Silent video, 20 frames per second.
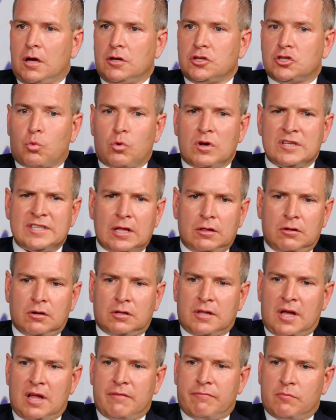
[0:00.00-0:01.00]
So what does that
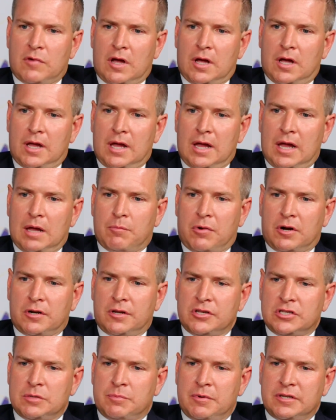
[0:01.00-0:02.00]
look like from a
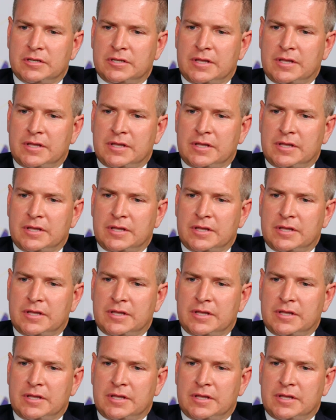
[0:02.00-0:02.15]
participant